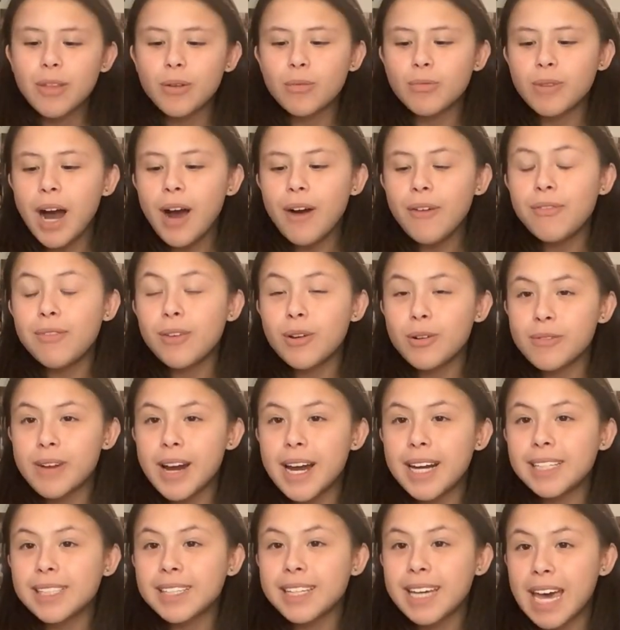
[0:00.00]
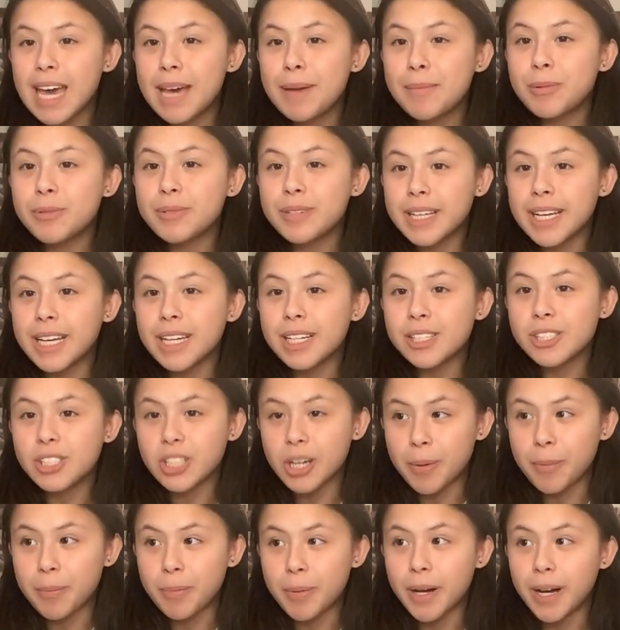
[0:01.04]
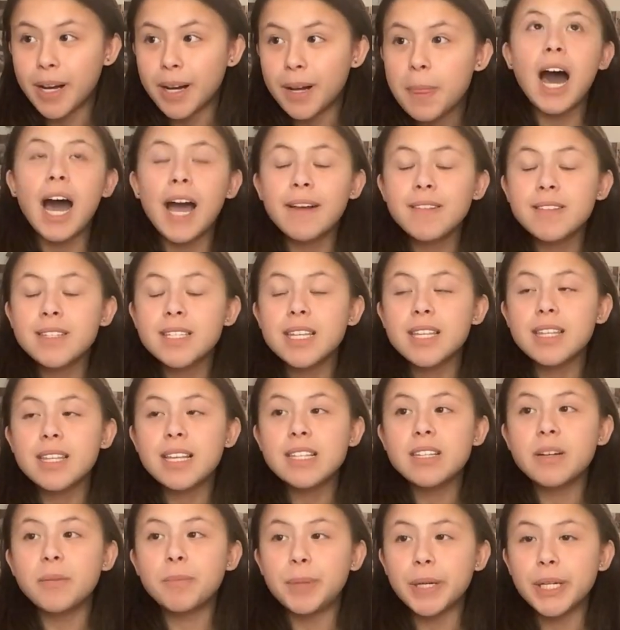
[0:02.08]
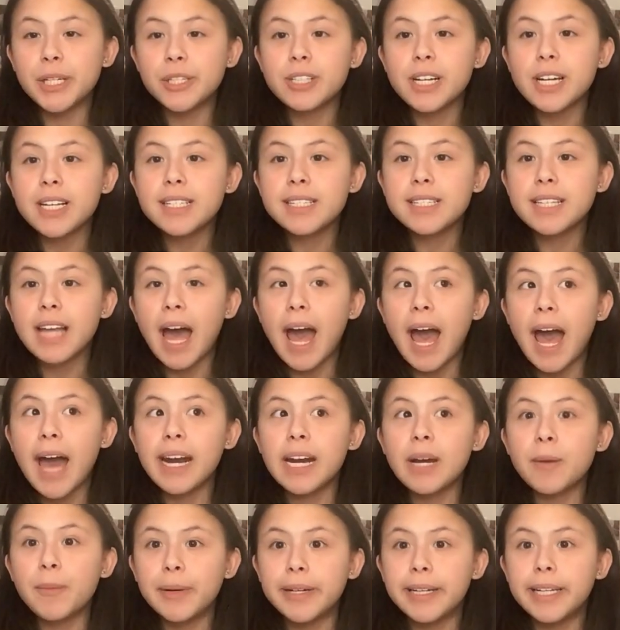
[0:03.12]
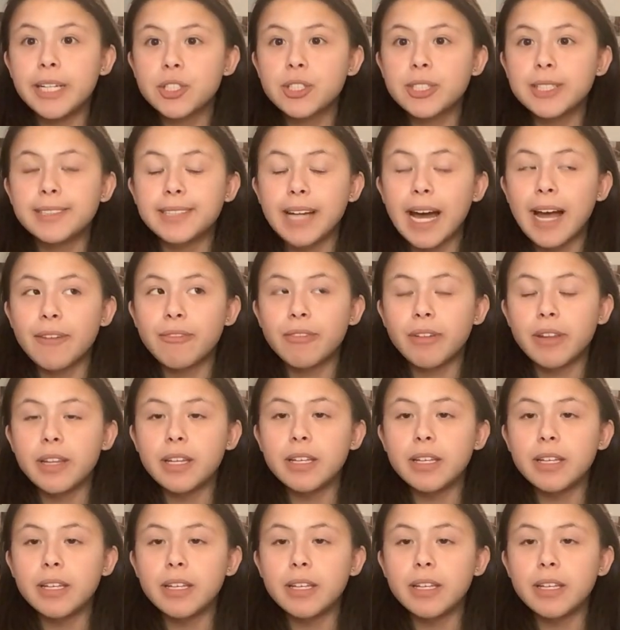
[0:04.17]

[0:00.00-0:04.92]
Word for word: The Ralph Lauren cable knit jumper. I've seen these on Pinterest and I would literally die for